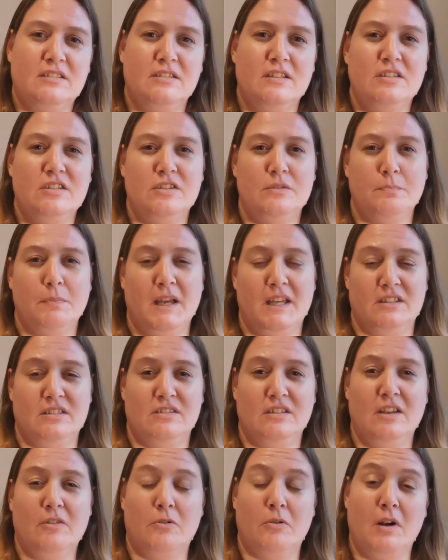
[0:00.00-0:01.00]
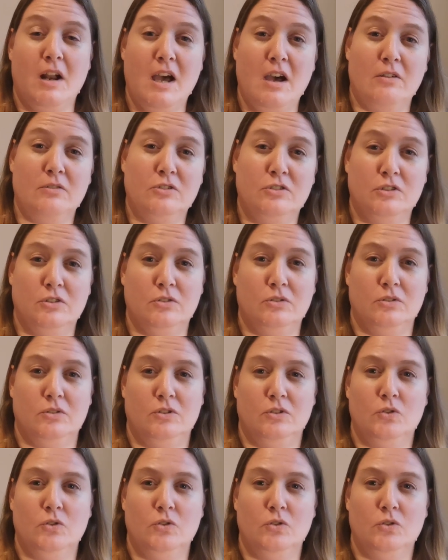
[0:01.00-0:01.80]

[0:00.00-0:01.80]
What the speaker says: the space around you,